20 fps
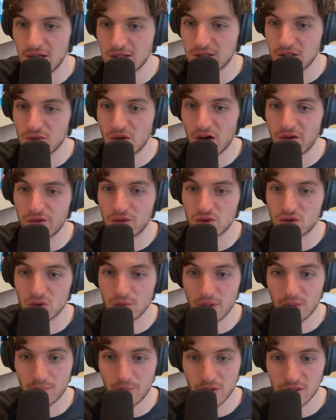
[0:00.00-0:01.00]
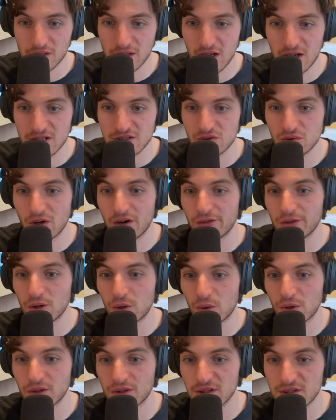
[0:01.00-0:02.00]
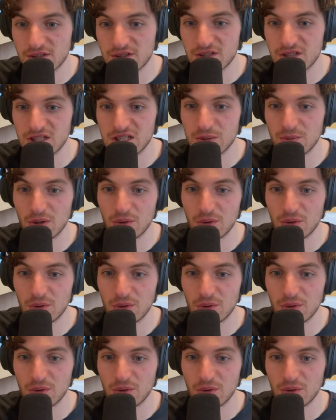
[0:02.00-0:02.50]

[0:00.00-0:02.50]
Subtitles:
Then you have YouTube and podcasts to have lower density,